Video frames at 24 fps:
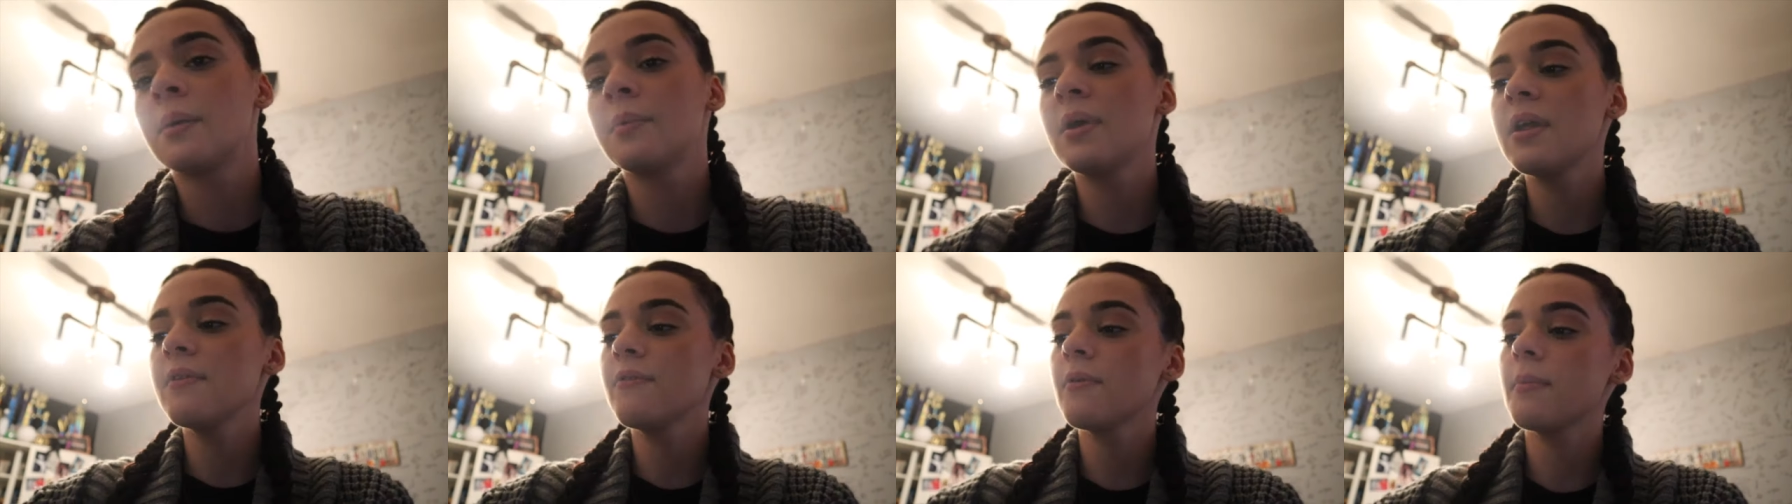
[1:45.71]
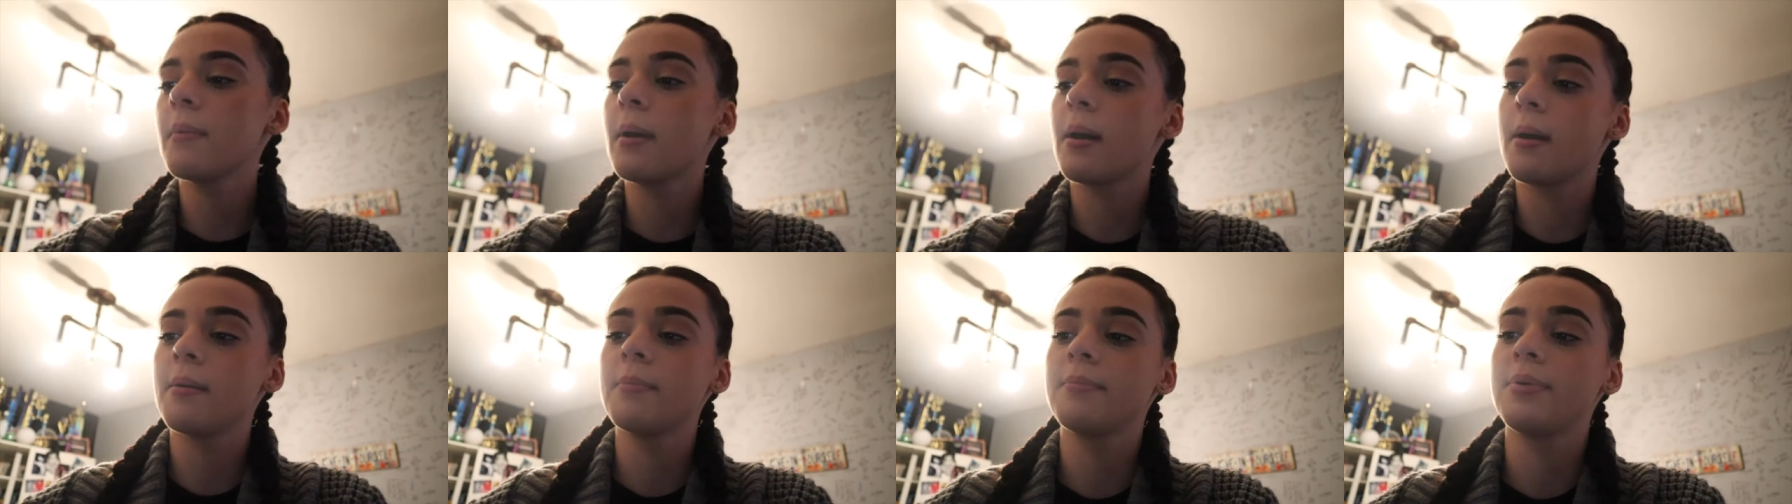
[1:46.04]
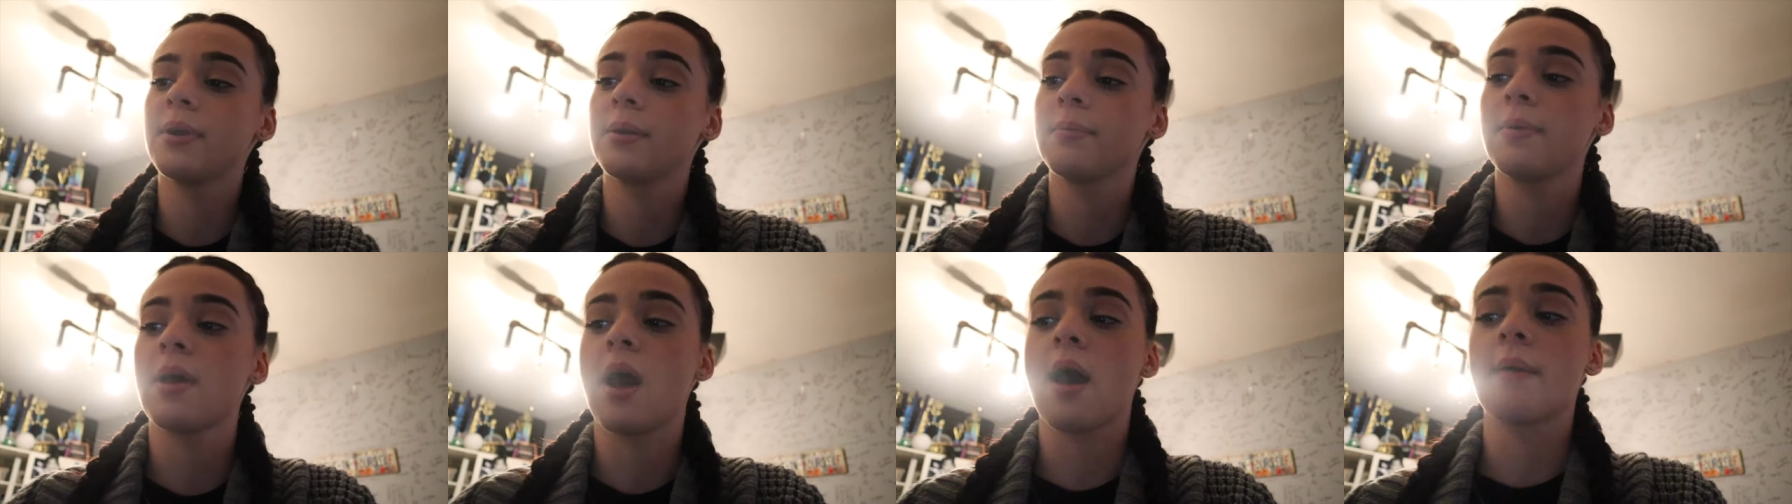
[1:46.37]
Waiting for mom
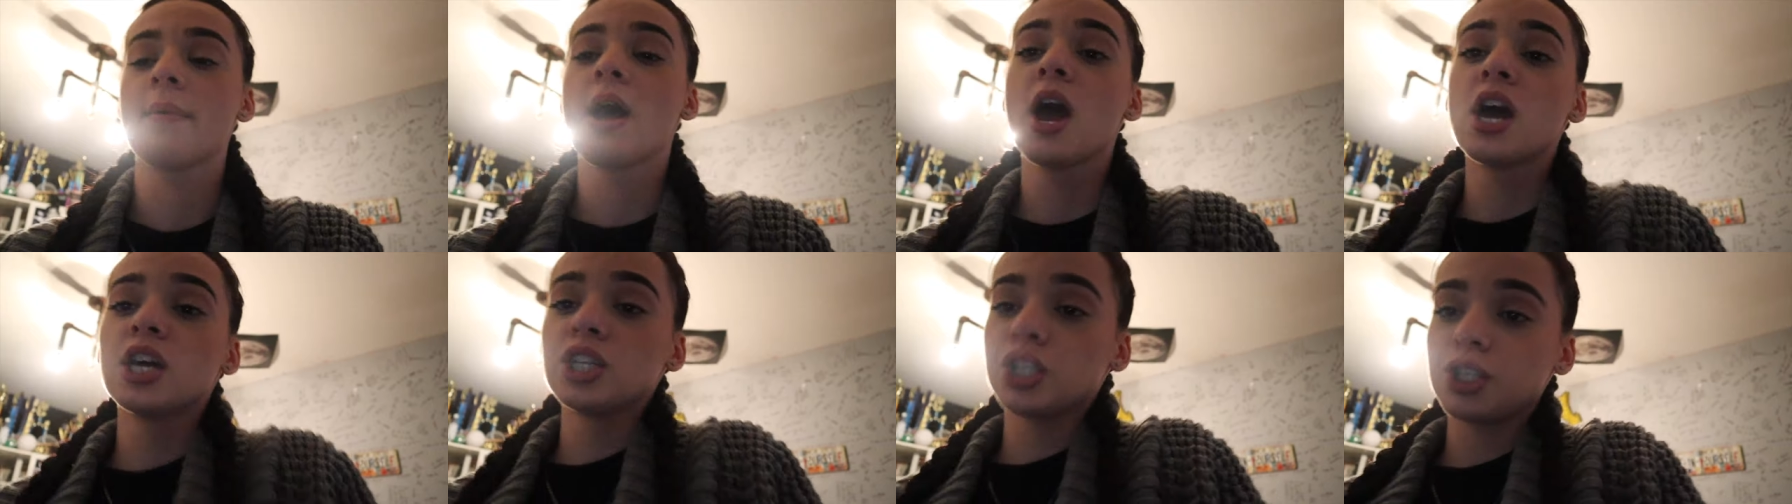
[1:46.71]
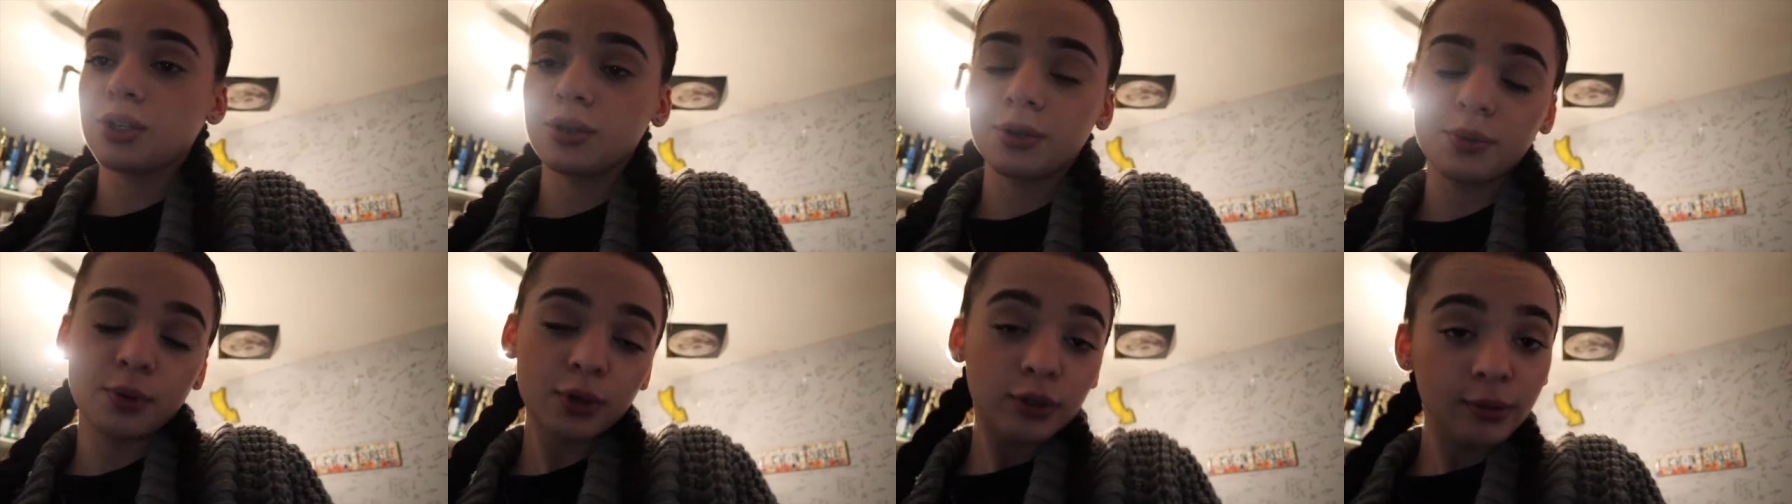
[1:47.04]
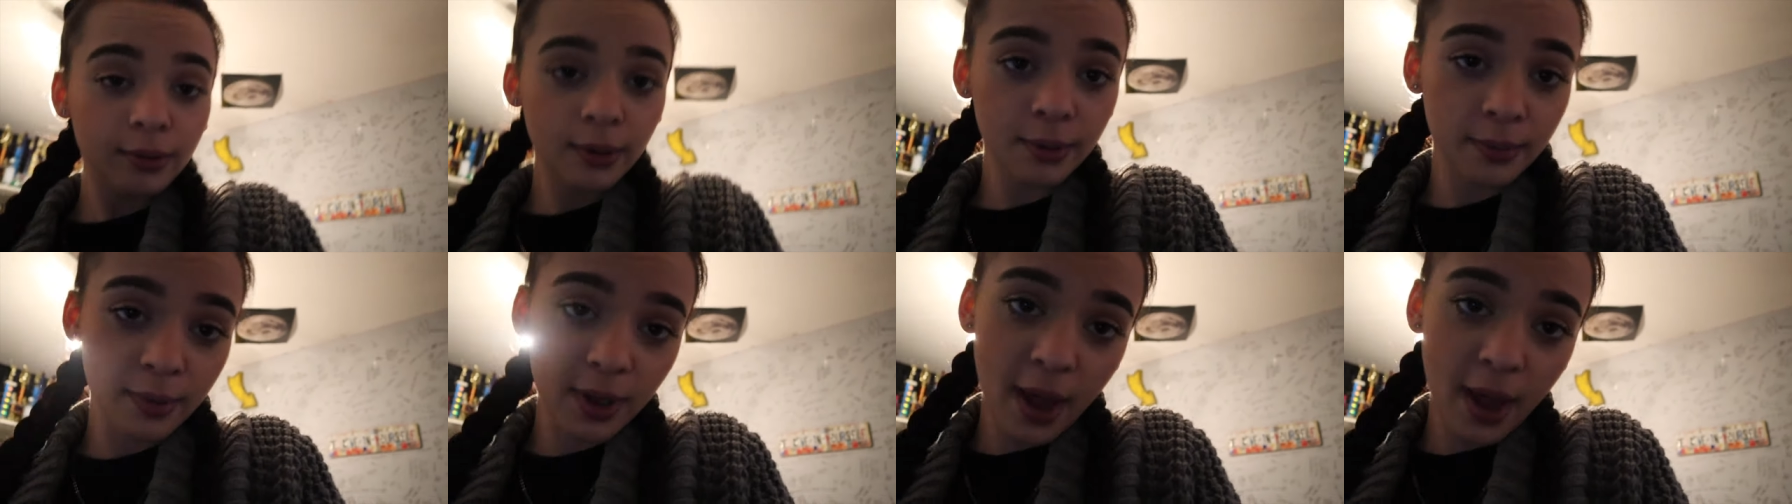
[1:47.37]
picking up. She was supposed to pick